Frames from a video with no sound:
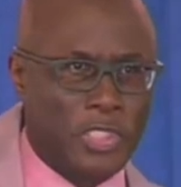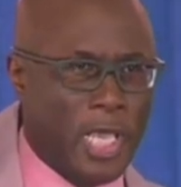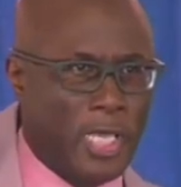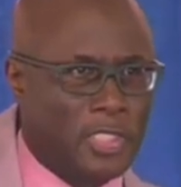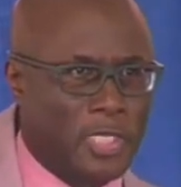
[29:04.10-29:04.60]
we just
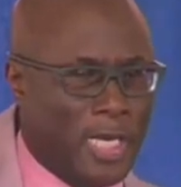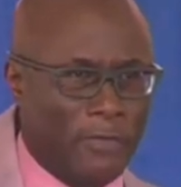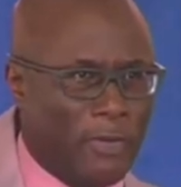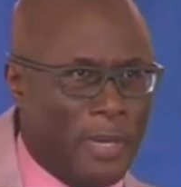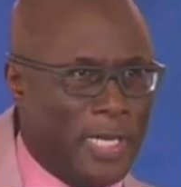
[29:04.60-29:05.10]

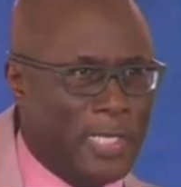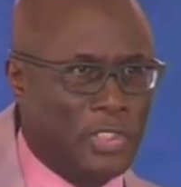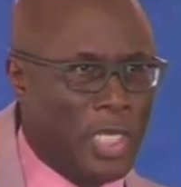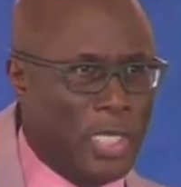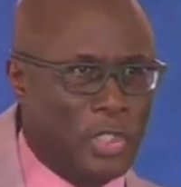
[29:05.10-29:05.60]
stand everybody
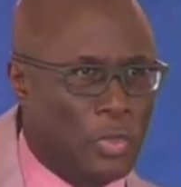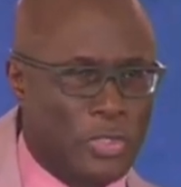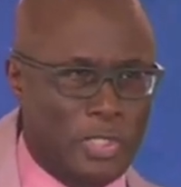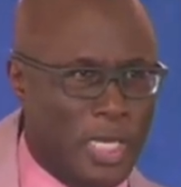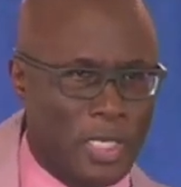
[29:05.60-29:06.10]
and take
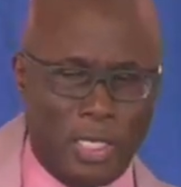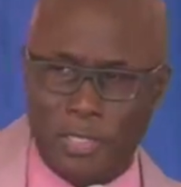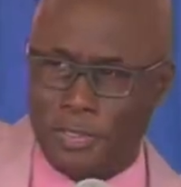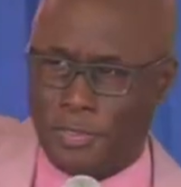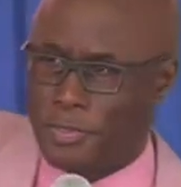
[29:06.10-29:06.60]
2
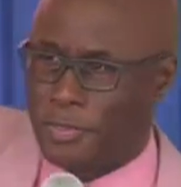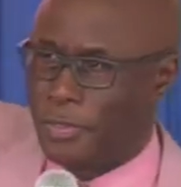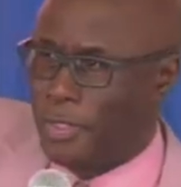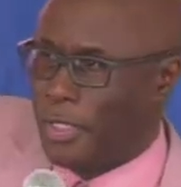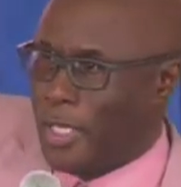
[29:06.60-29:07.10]

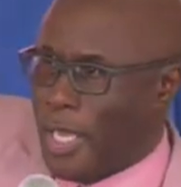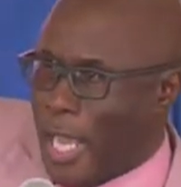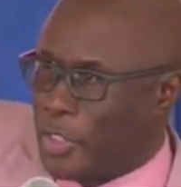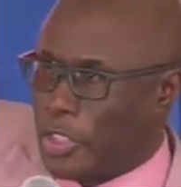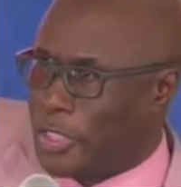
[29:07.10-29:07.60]
seconds?
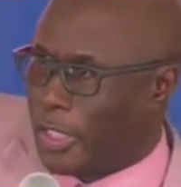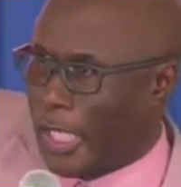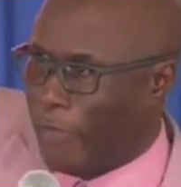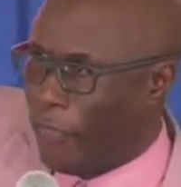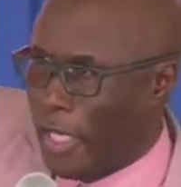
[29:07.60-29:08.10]
And just
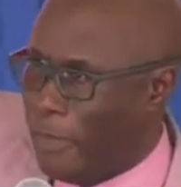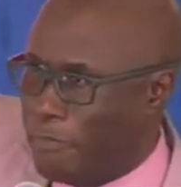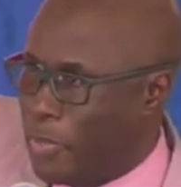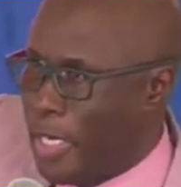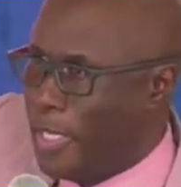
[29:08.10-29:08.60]
give
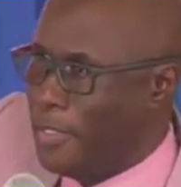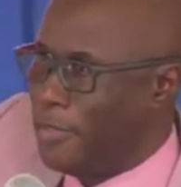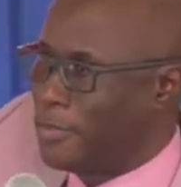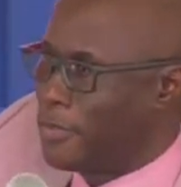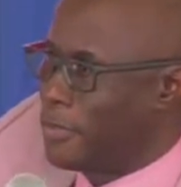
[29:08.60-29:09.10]
him
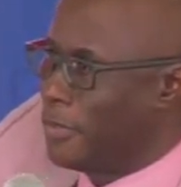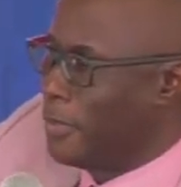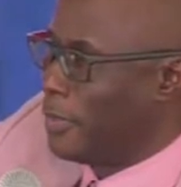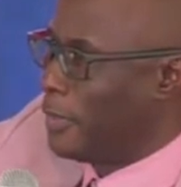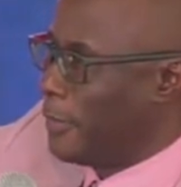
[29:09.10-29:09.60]
praise.